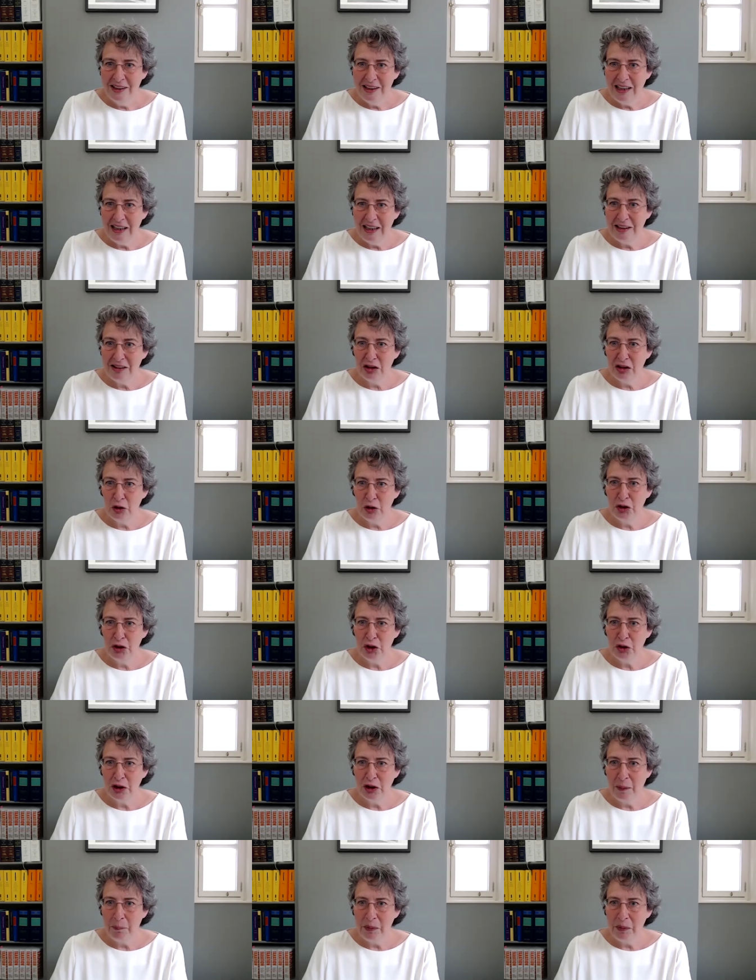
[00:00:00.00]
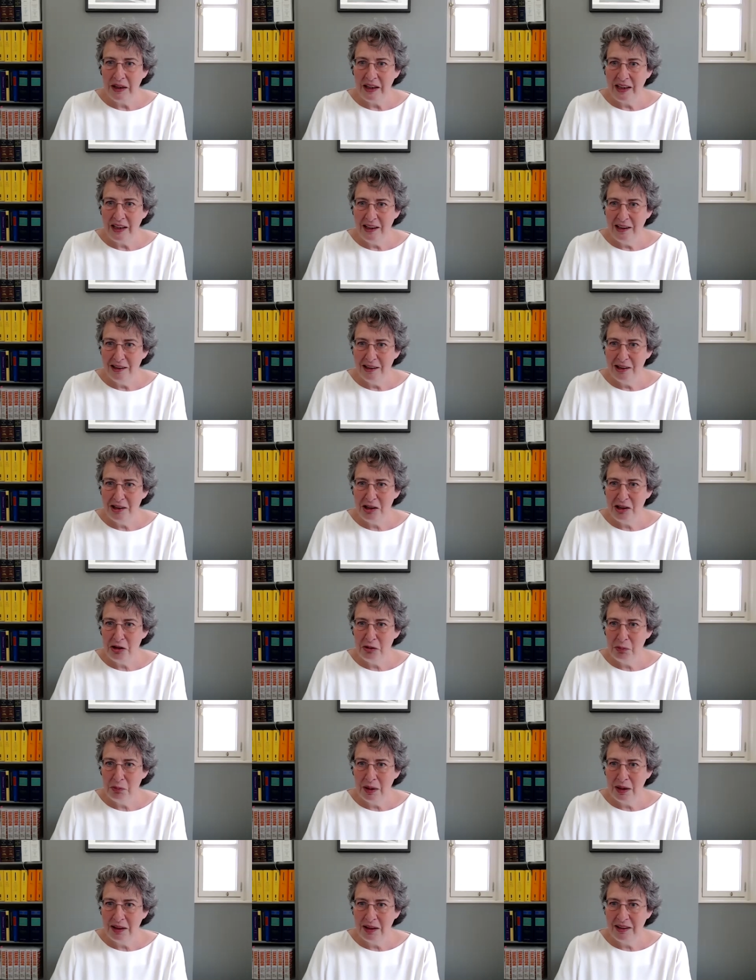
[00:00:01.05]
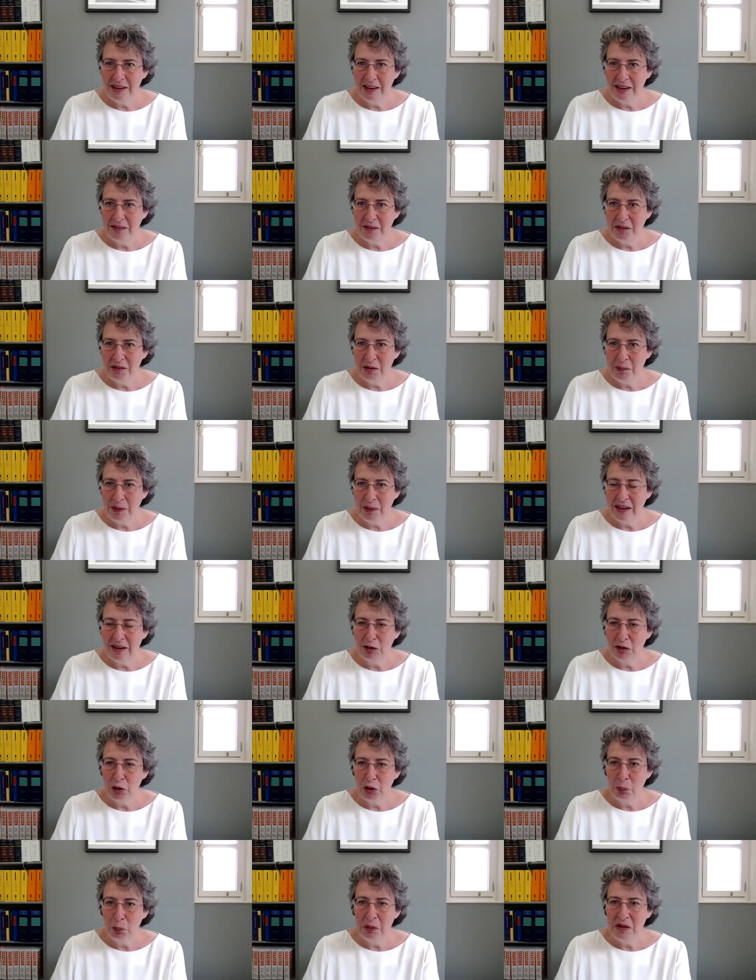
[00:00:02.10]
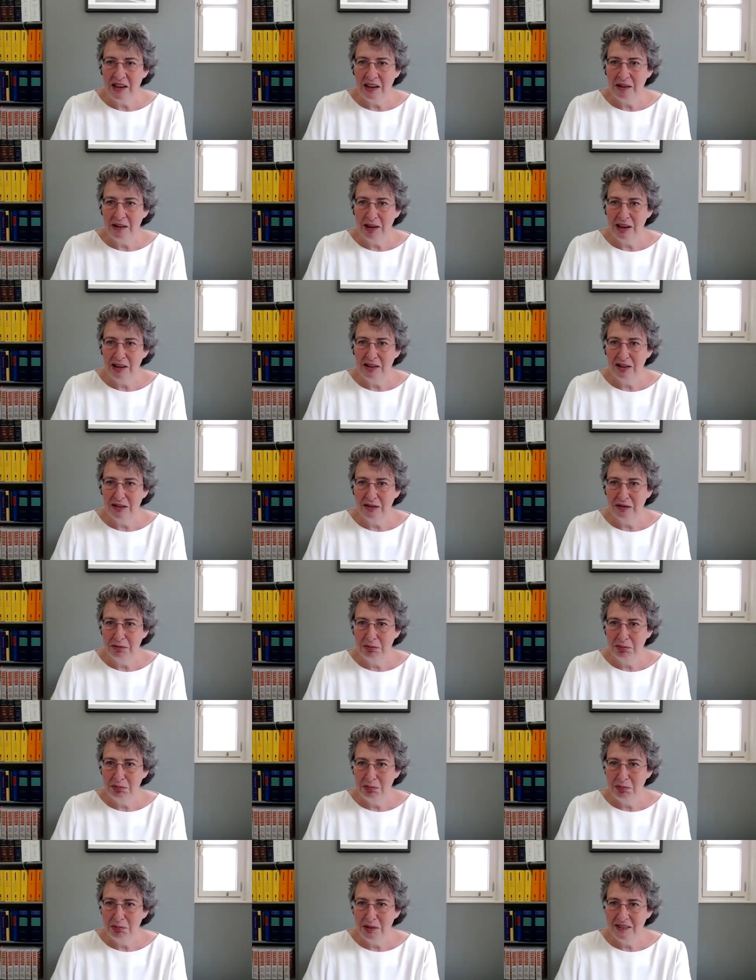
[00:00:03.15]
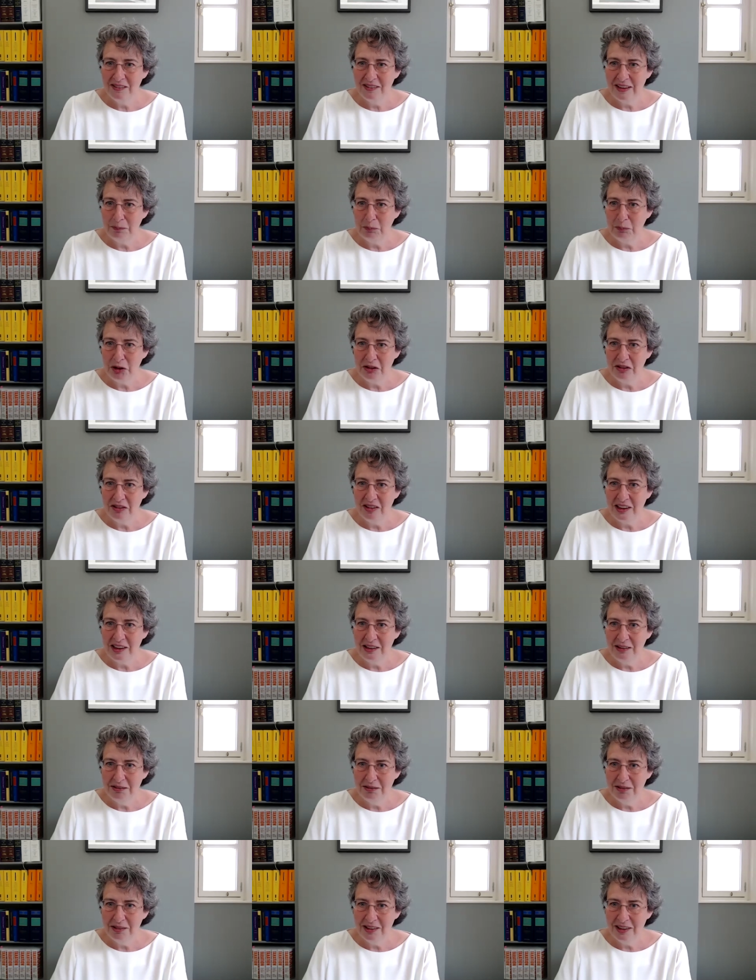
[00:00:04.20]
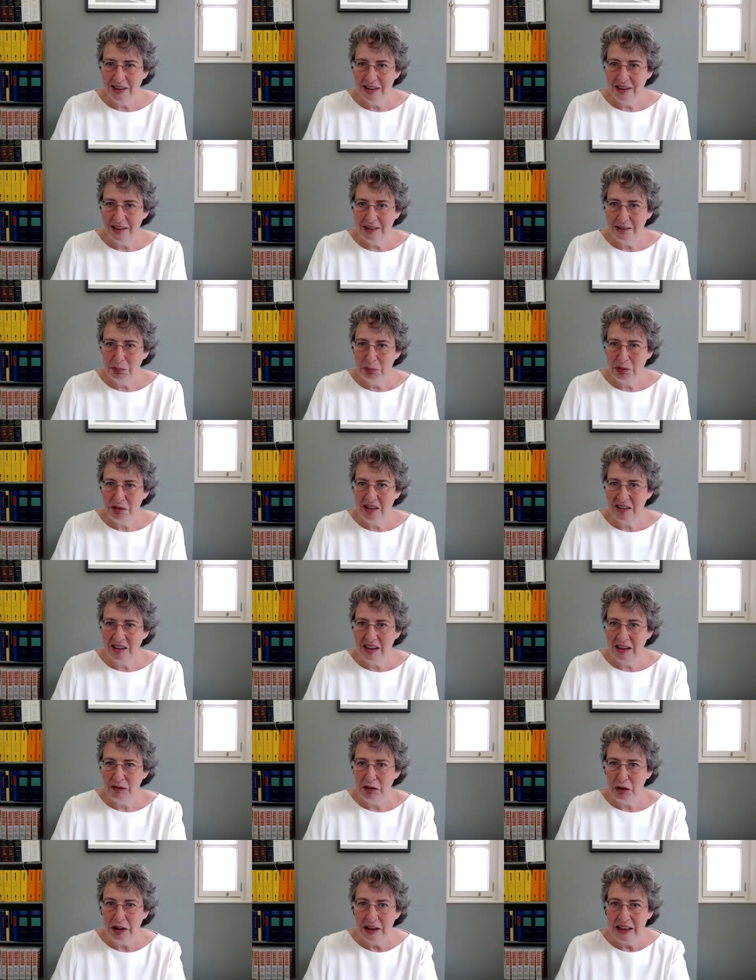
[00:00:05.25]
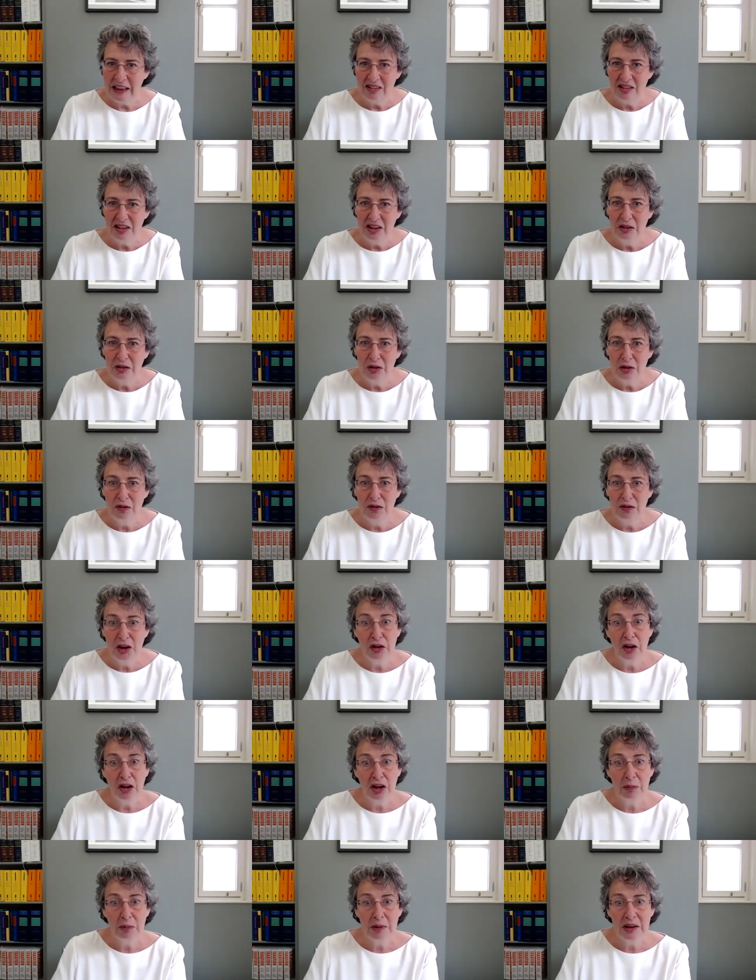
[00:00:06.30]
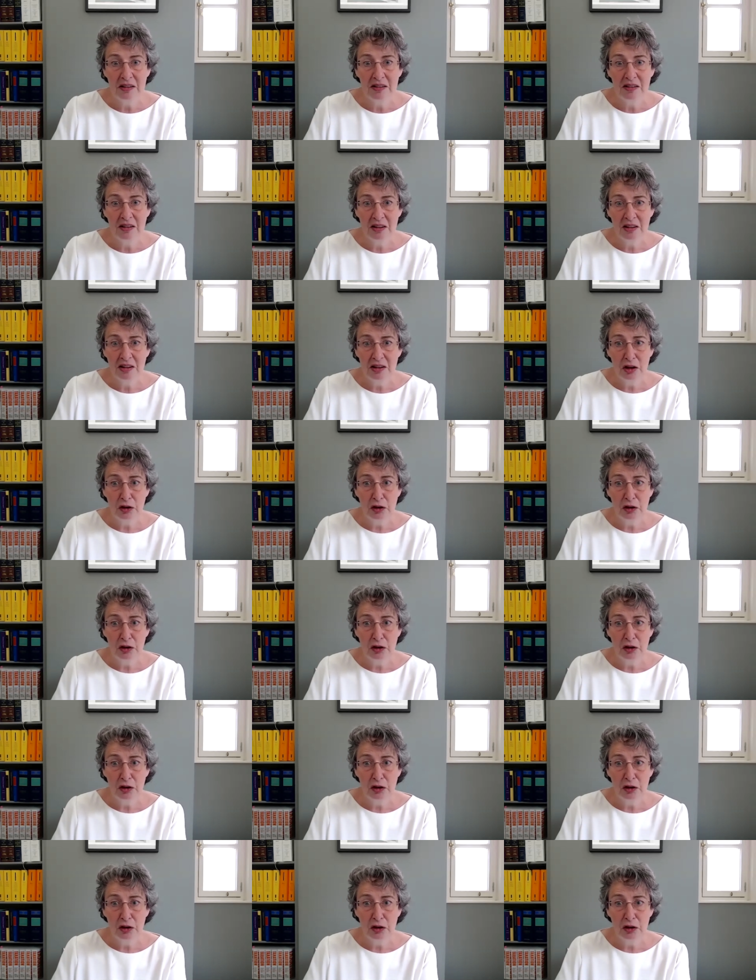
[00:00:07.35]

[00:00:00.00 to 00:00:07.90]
and it's an offshore company, you might get you might have a 0% rate of stamp duty uh, particularly if you can execute all of your documents yeah.